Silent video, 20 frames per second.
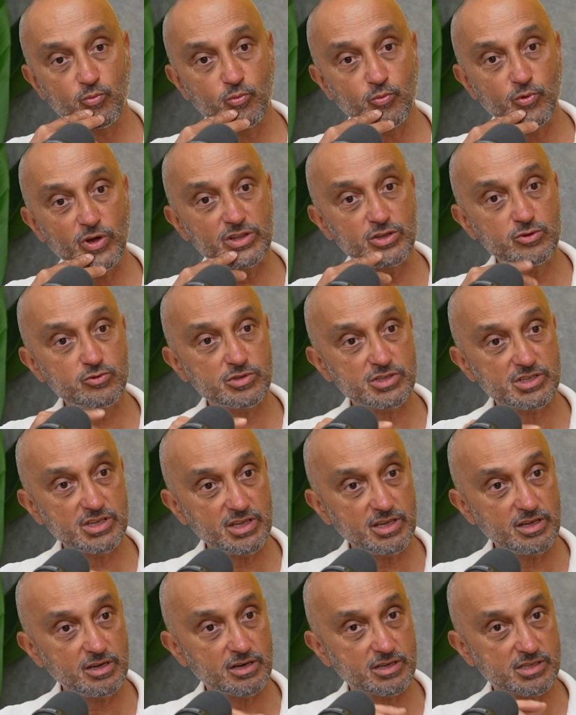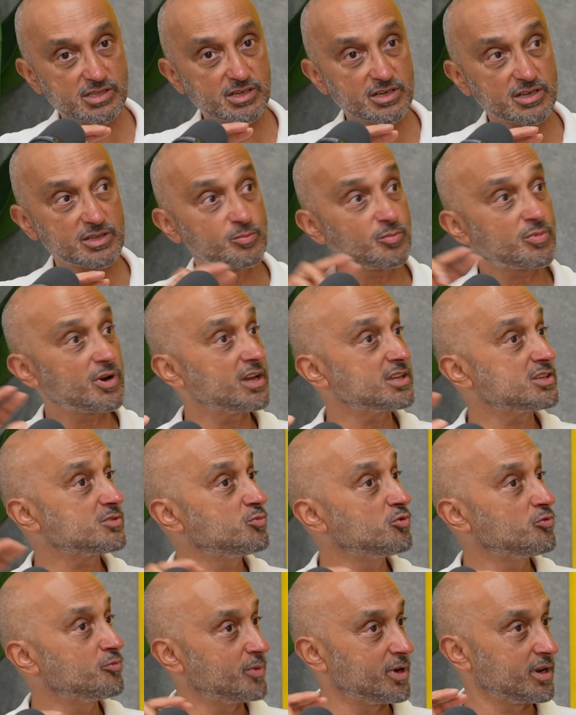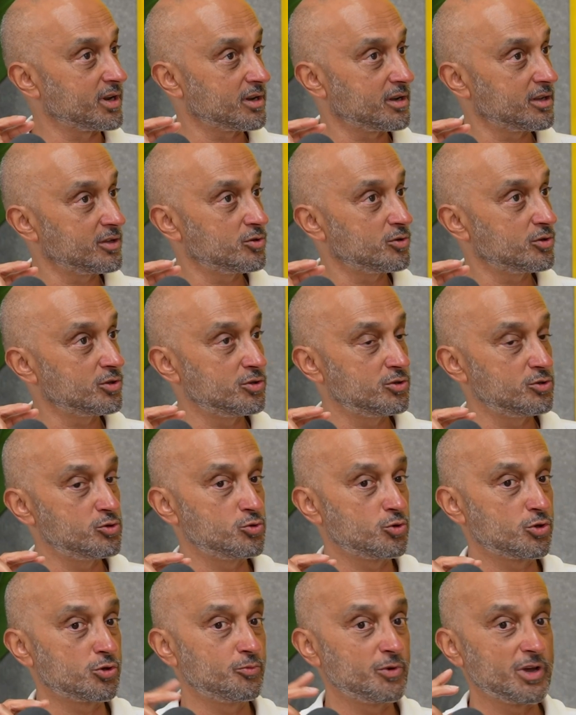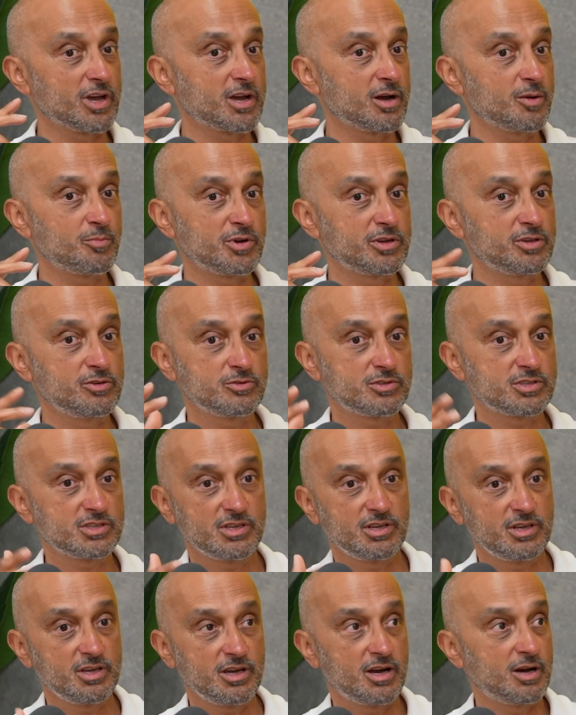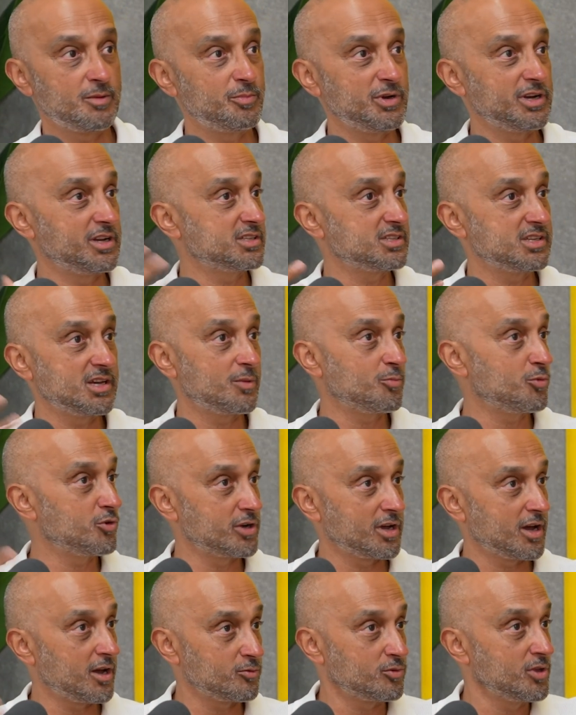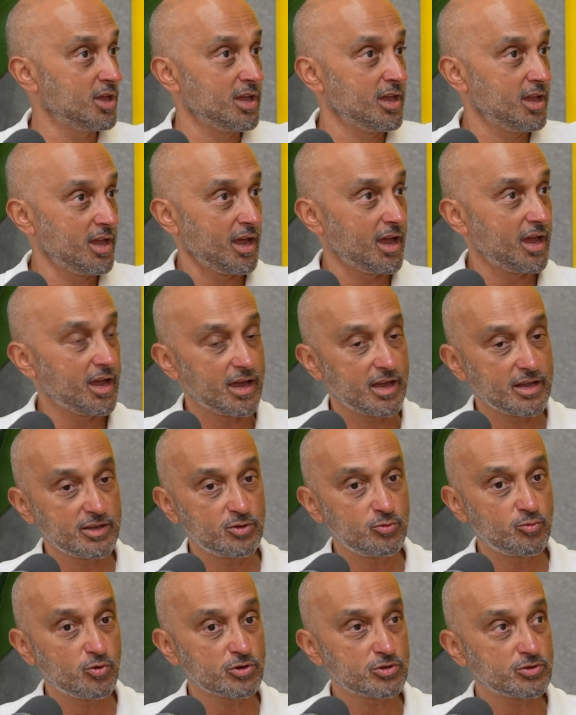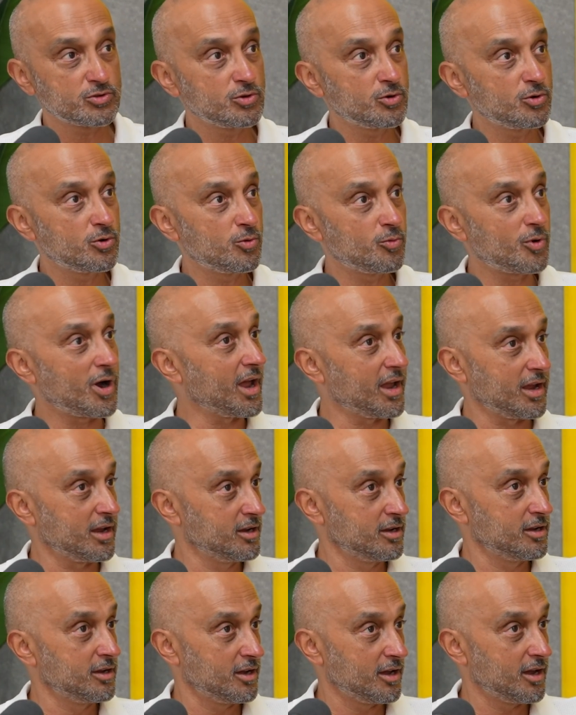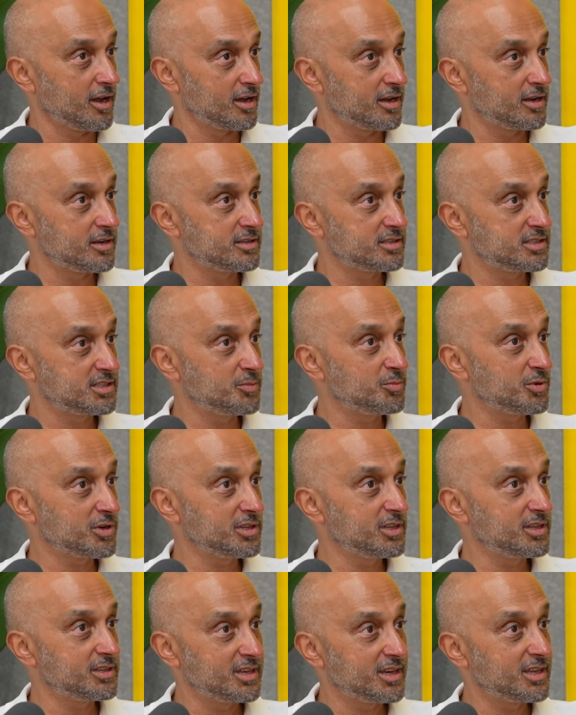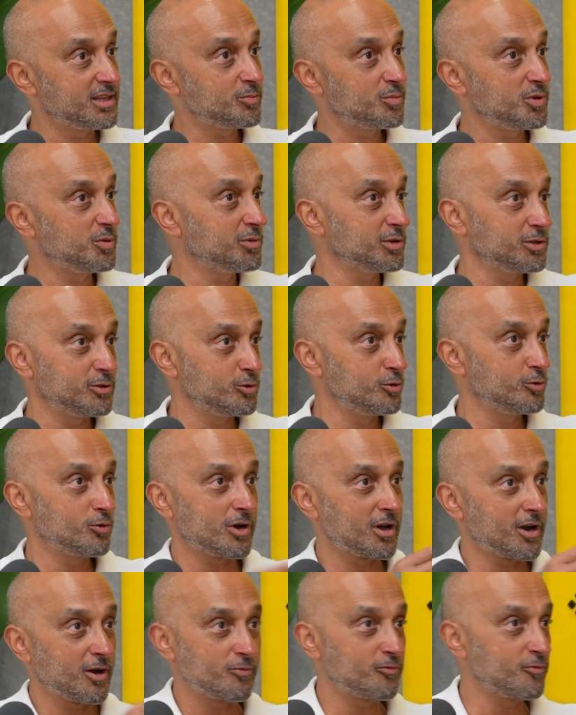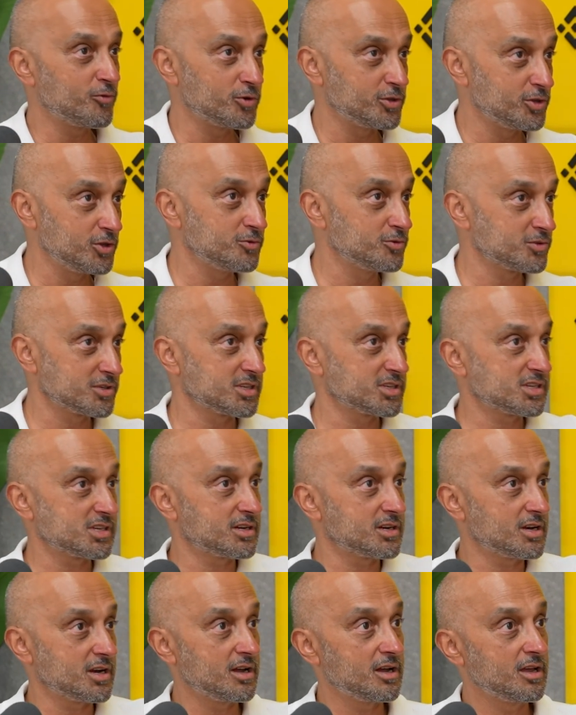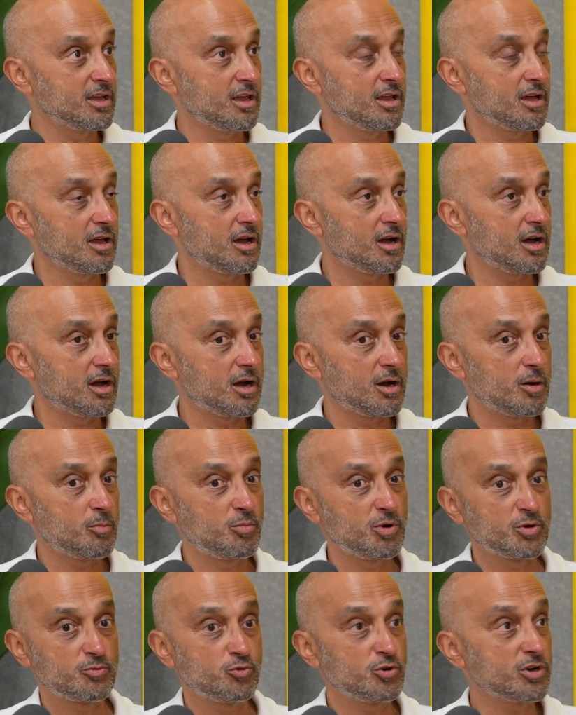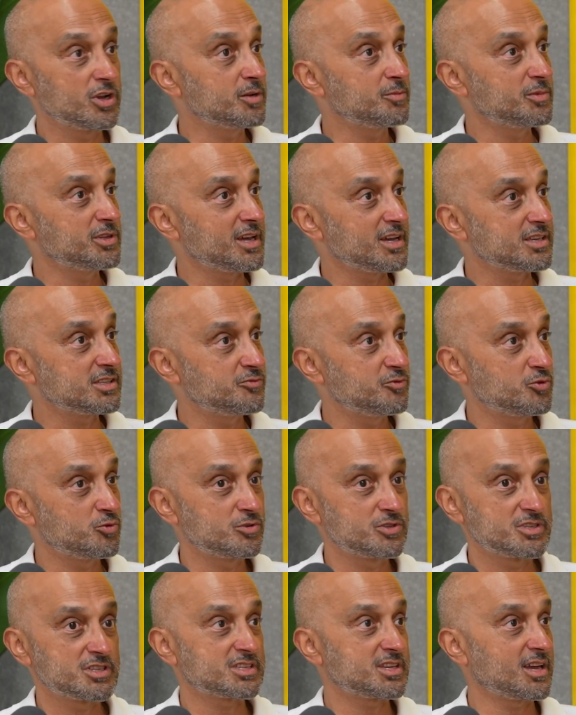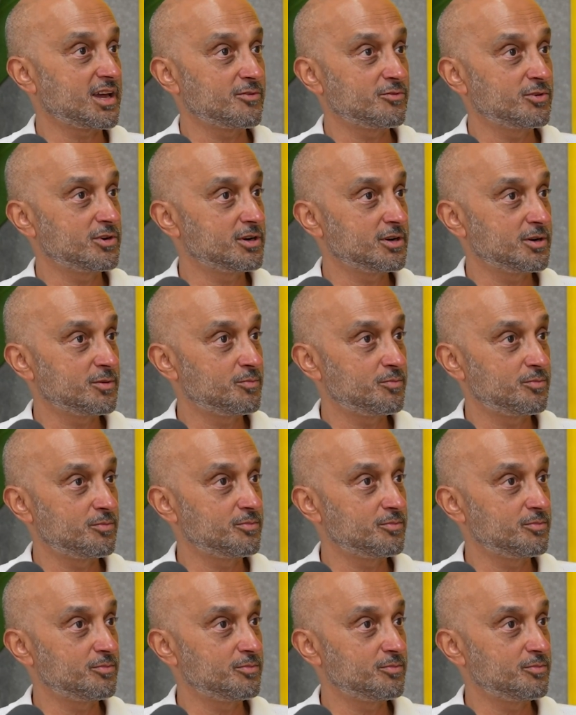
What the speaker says: when you see a certain price movement, you wake up and you see VDC up or down, and you want to know why. And typically then people look around for new, et cetera. But wouldn't it be nice if we could just have a